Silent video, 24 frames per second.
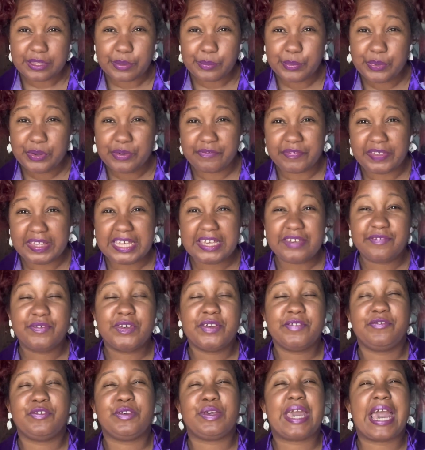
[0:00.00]
the movie, even
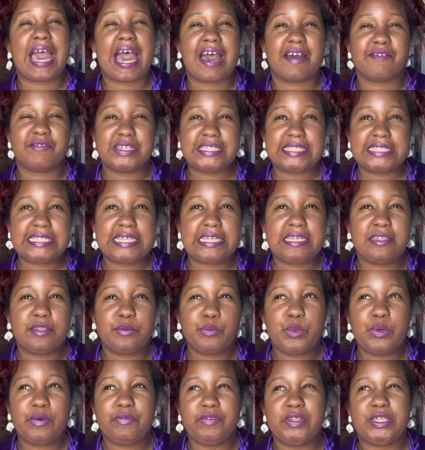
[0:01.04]
if you haven't seen the
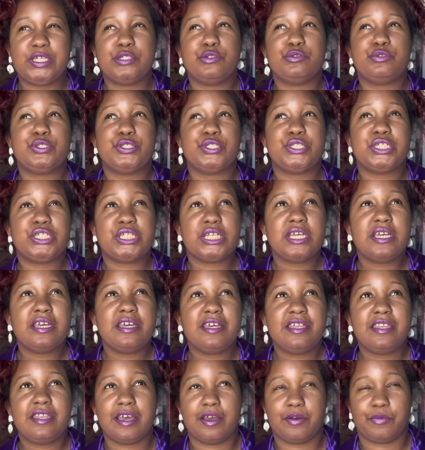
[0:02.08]
movie, you
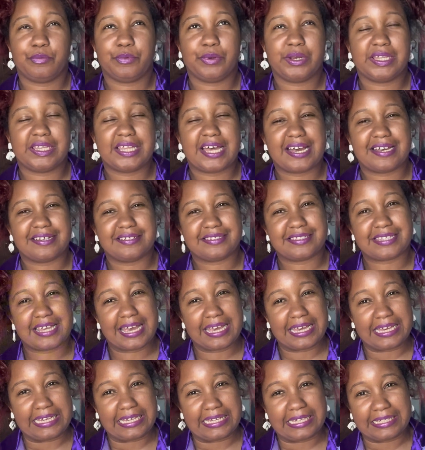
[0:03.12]
should realize
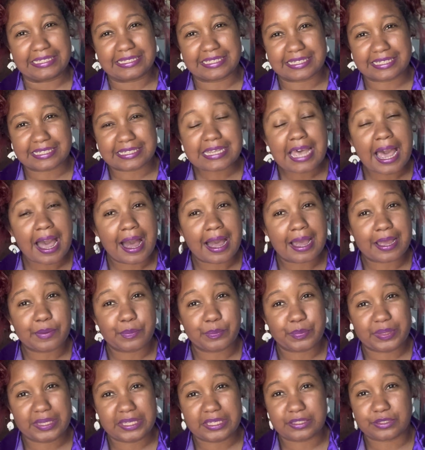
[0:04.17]
that it is a
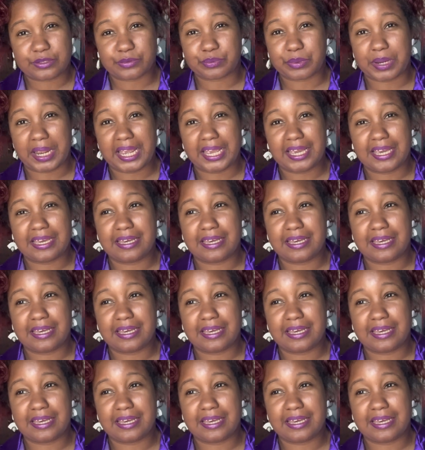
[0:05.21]
timepiece, right?